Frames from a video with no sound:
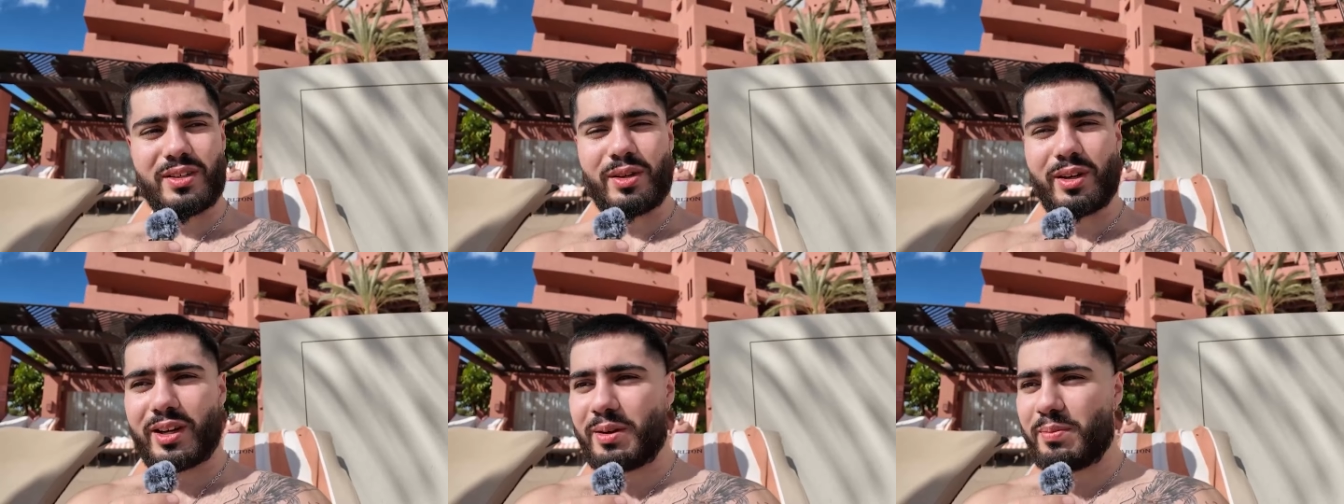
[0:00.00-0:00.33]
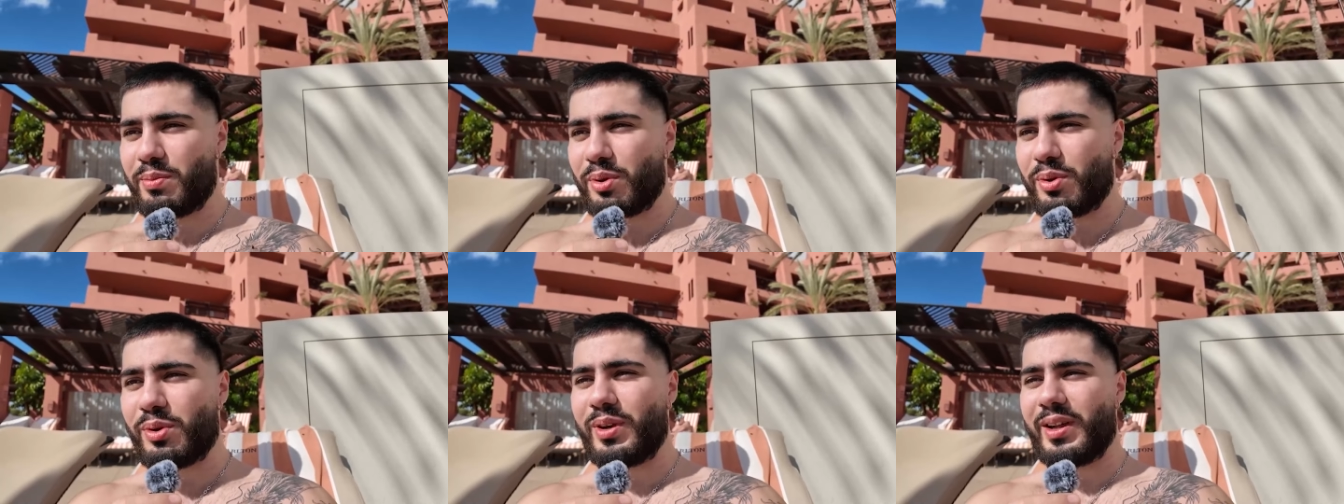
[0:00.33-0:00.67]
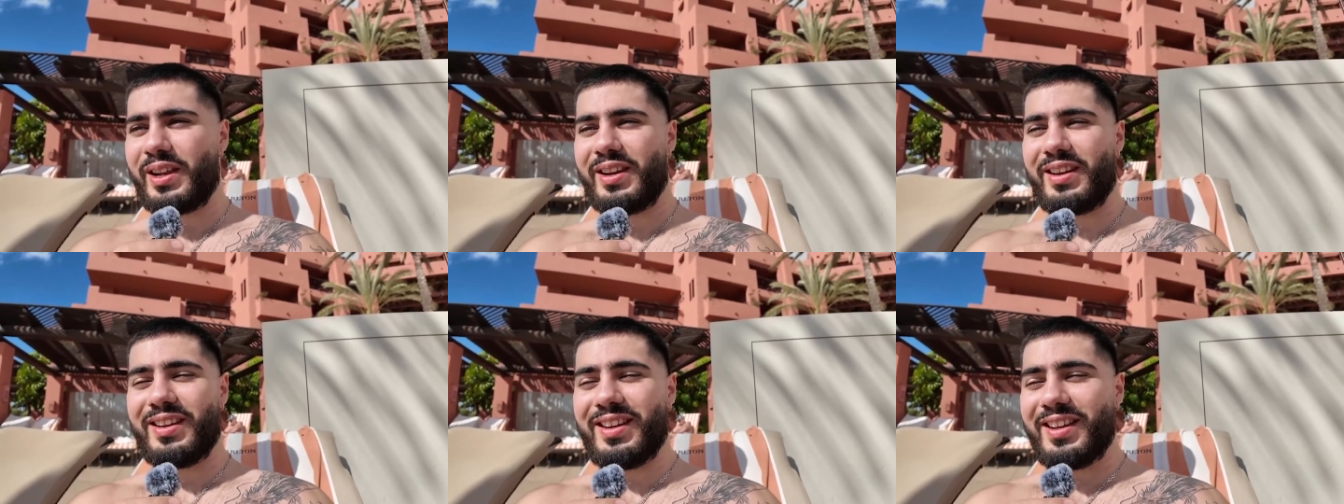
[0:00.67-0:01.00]
is looking
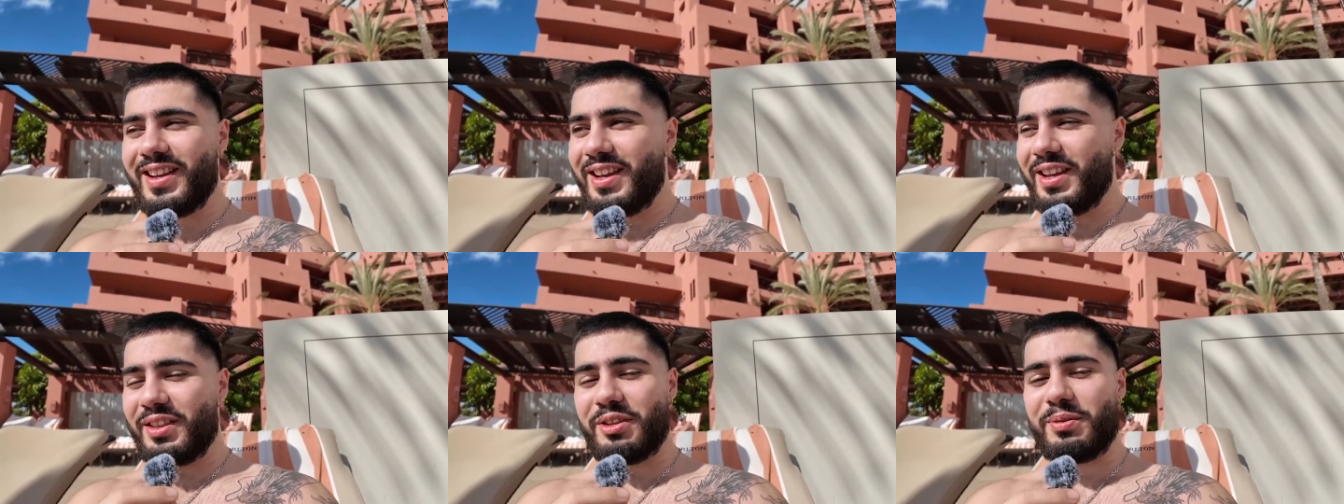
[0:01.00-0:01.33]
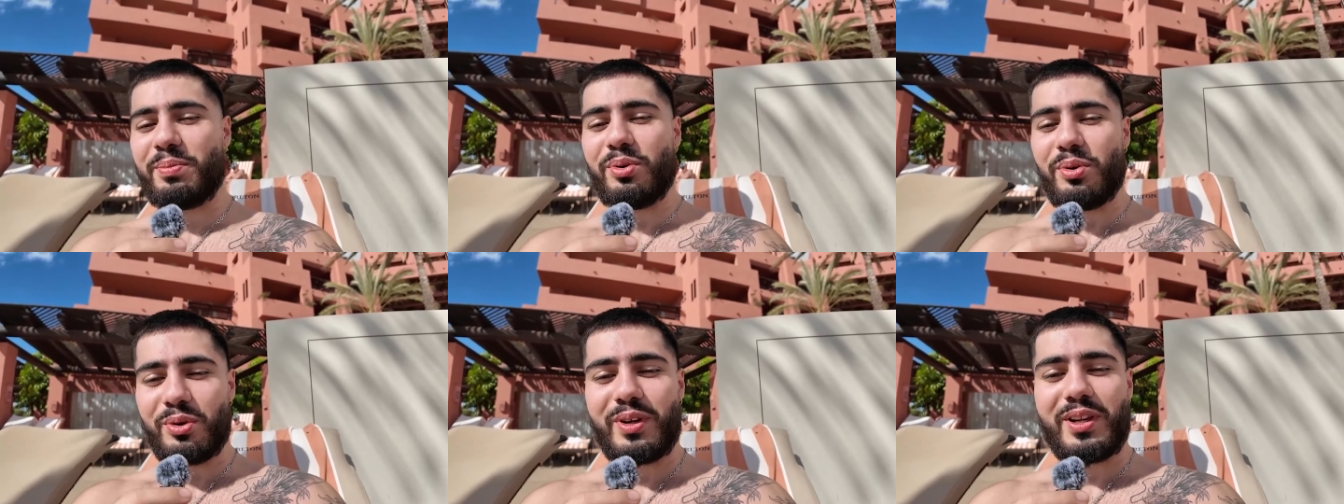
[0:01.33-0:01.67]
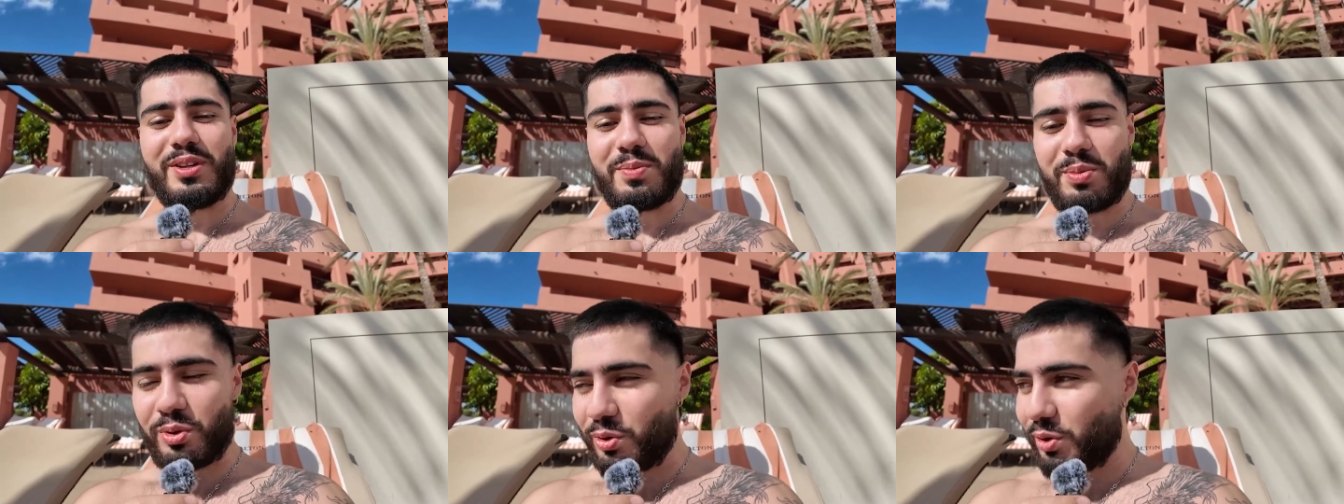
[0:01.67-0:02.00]
pooling. The
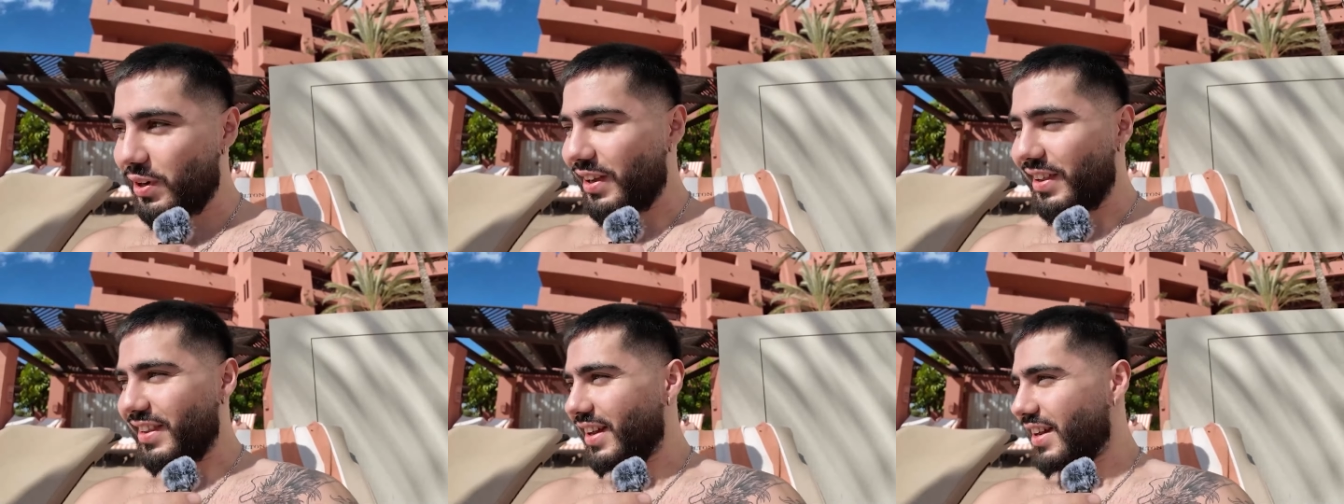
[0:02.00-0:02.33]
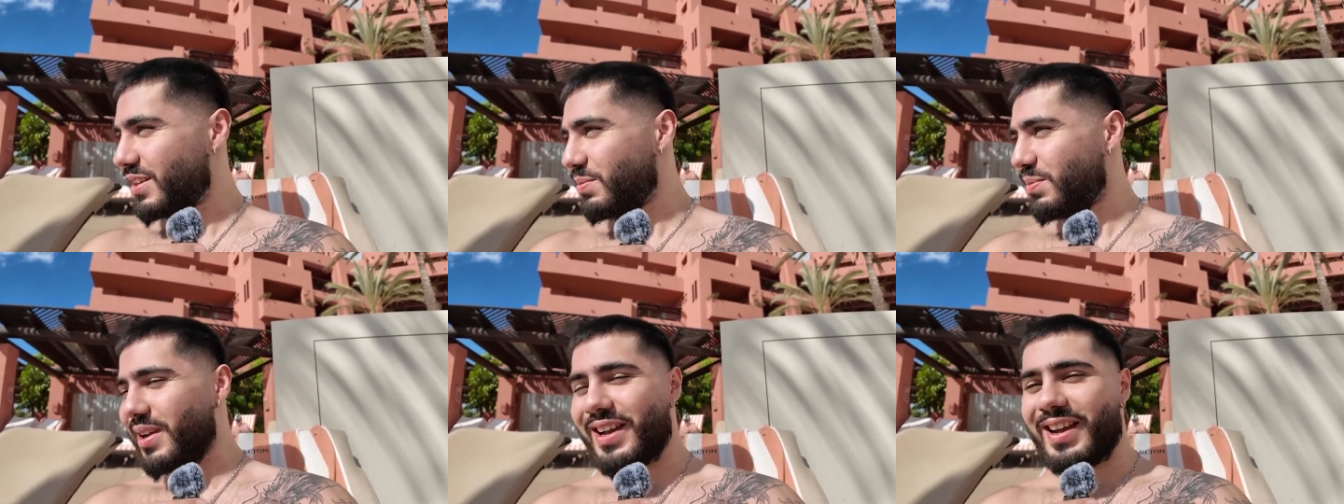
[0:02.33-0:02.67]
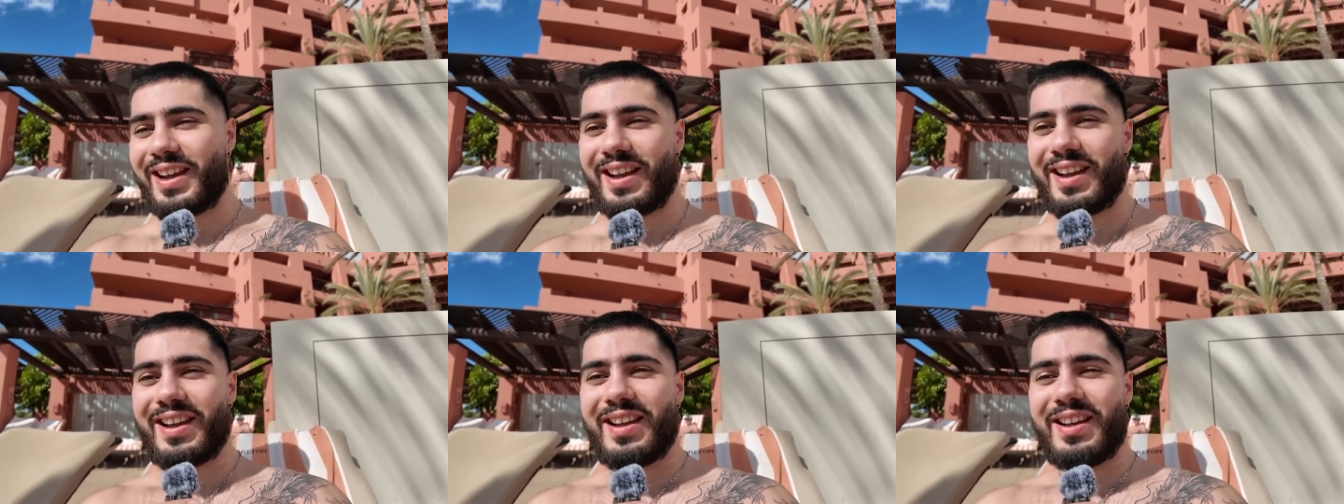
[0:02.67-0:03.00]
pool is pooling. That's
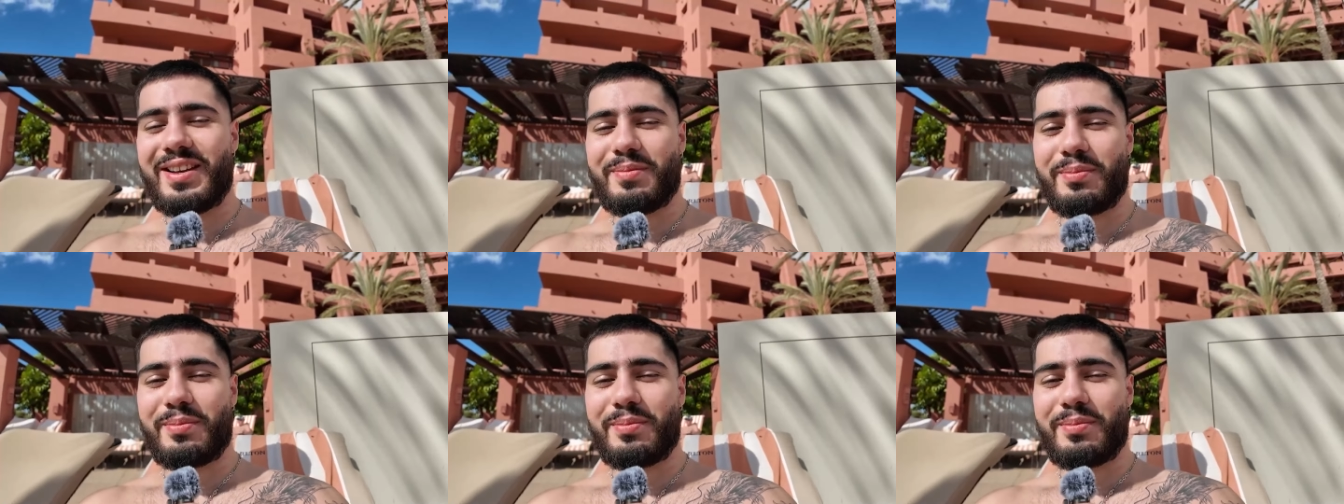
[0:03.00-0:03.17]
better.